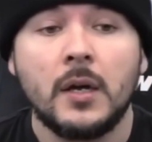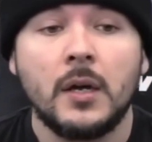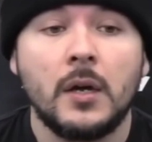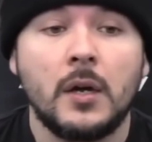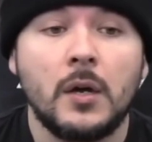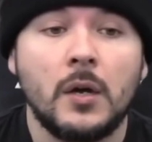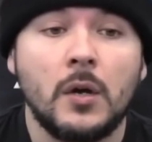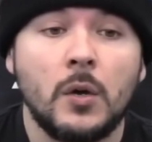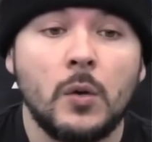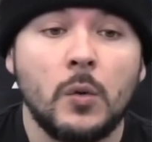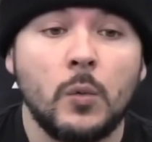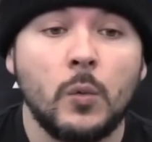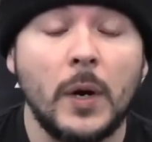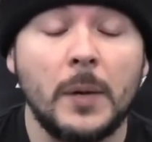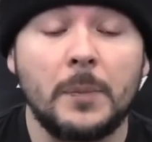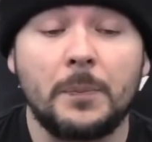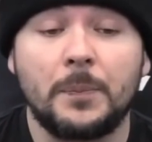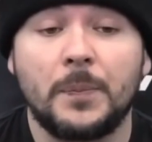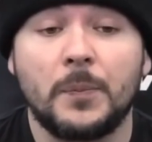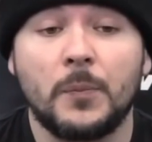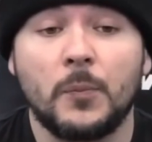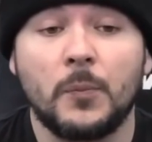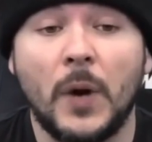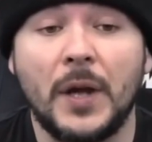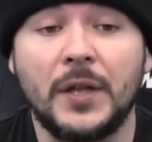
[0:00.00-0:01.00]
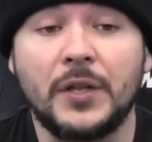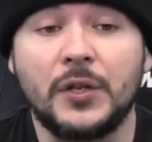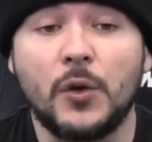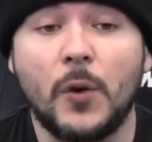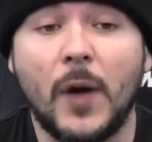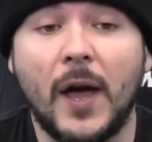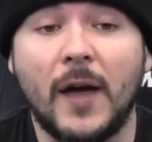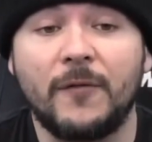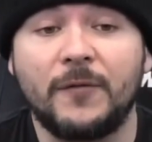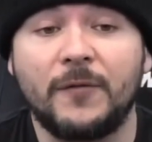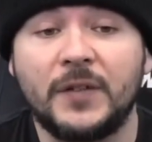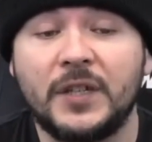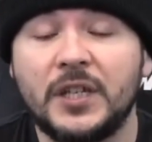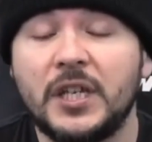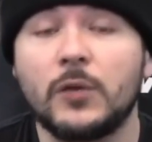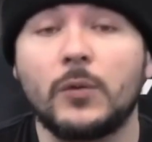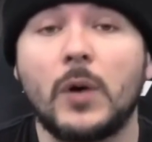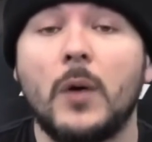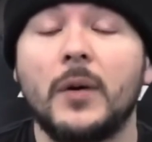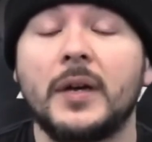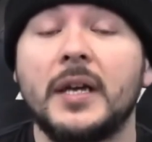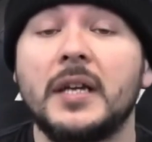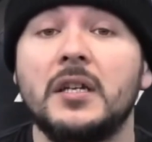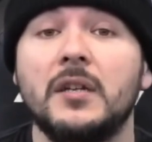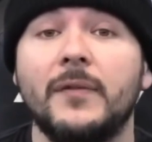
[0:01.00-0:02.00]
is when you like
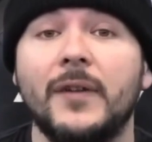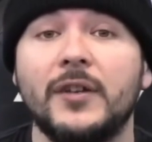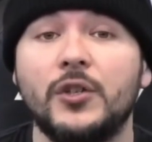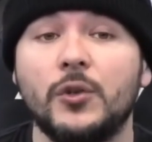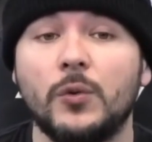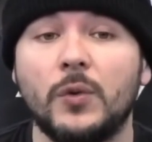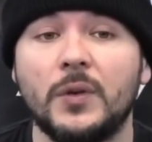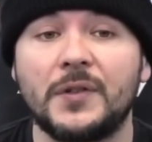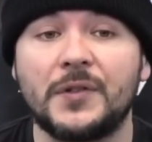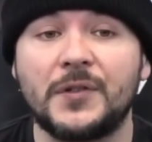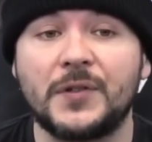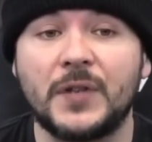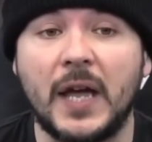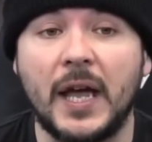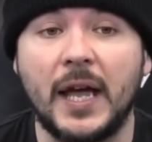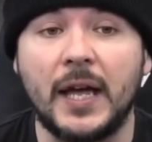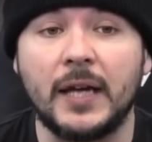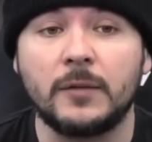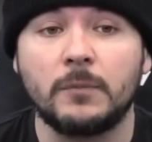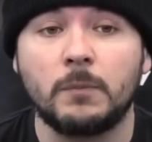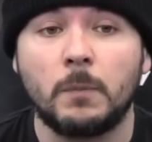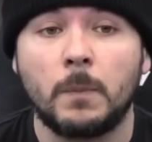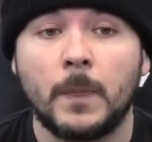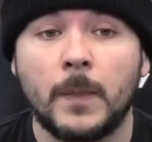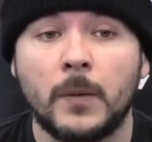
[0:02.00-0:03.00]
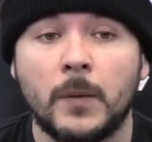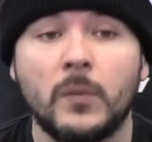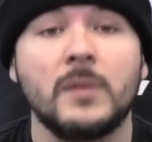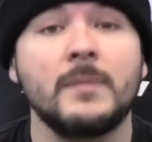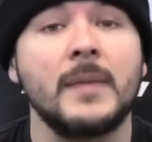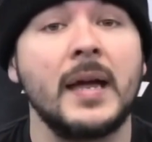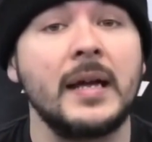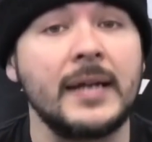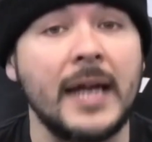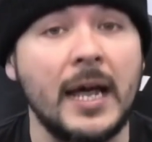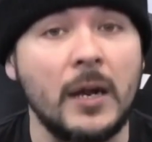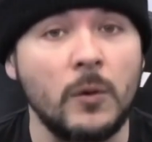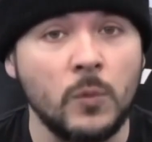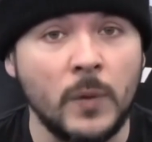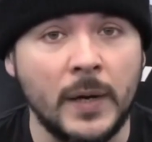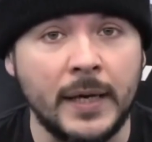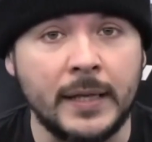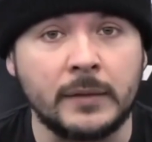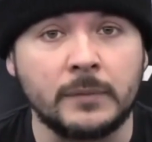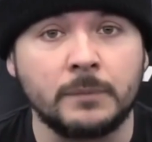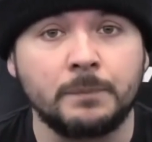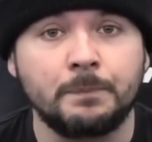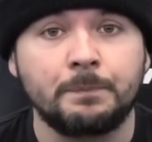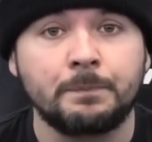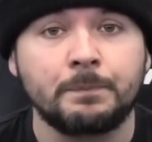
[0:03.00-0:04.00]
Tim Pool is
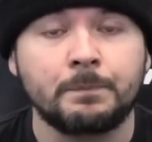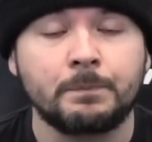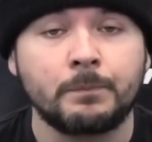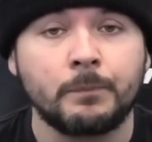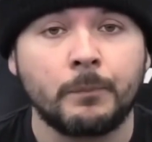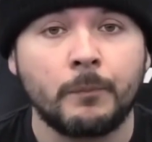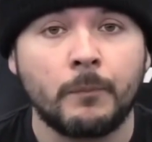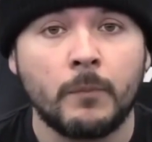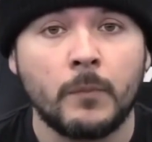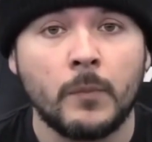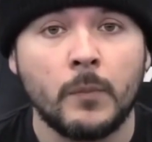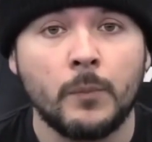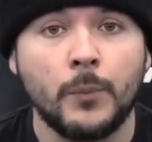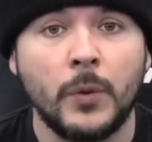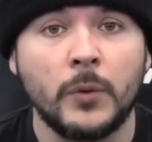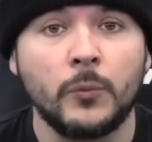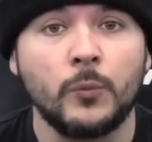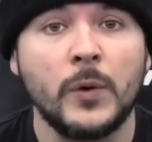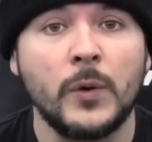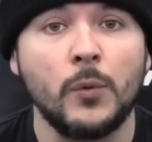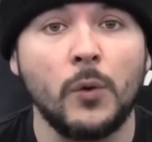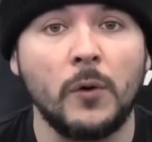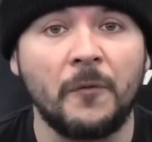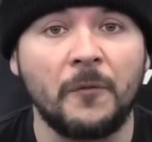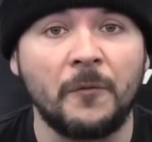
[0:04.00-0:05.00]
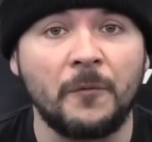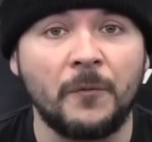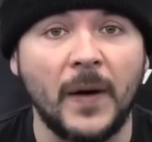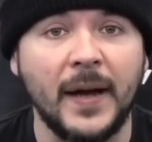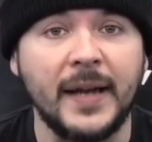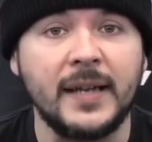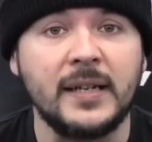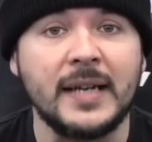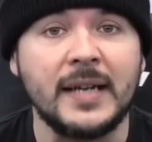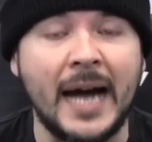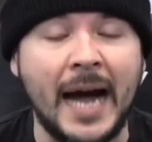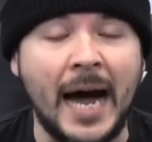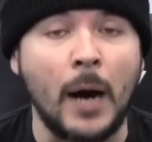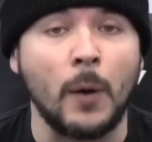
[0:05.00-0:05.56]
a type of guy who's, you know,